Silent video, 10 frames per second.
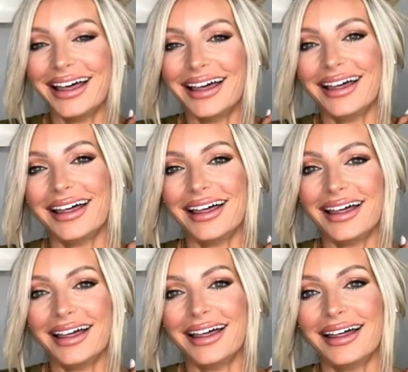
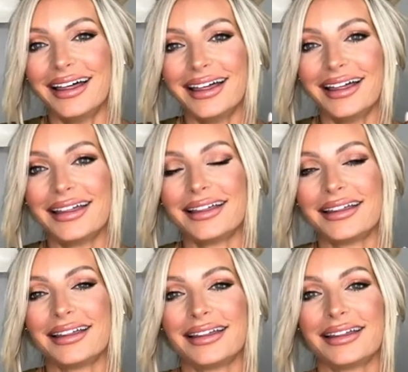
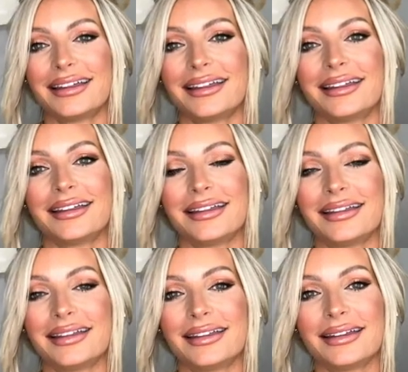
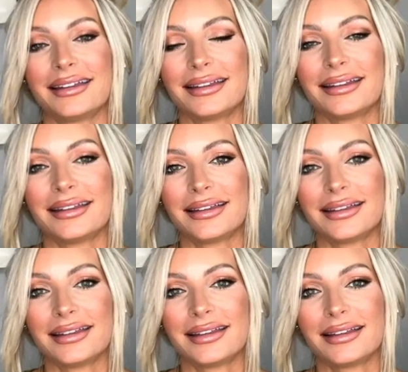
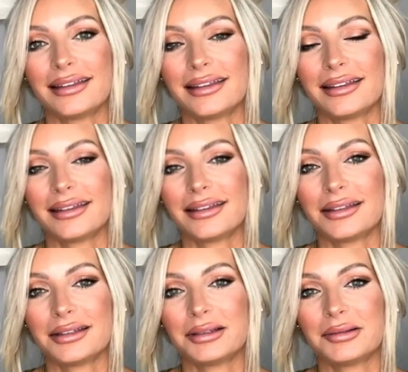
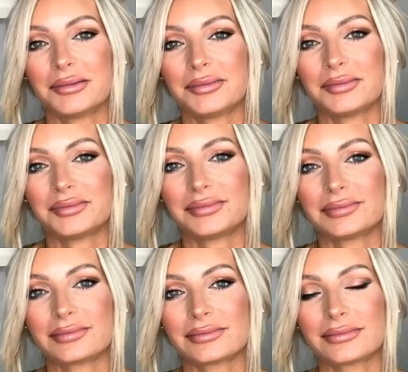
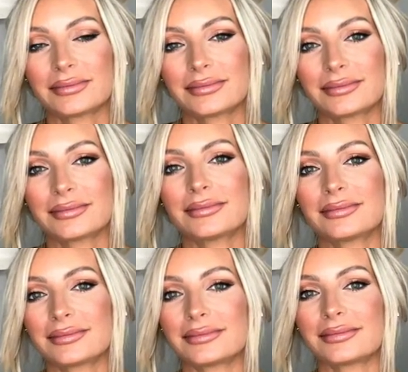
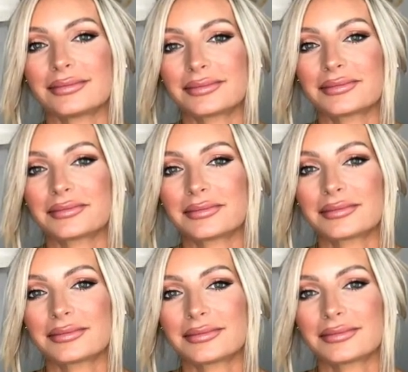
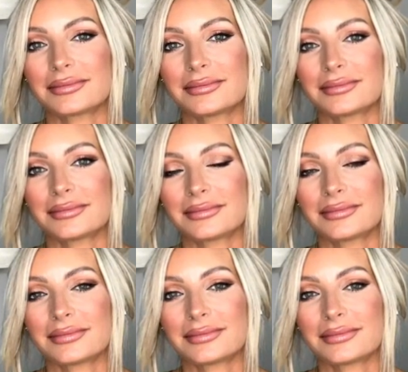The person shown says nothing.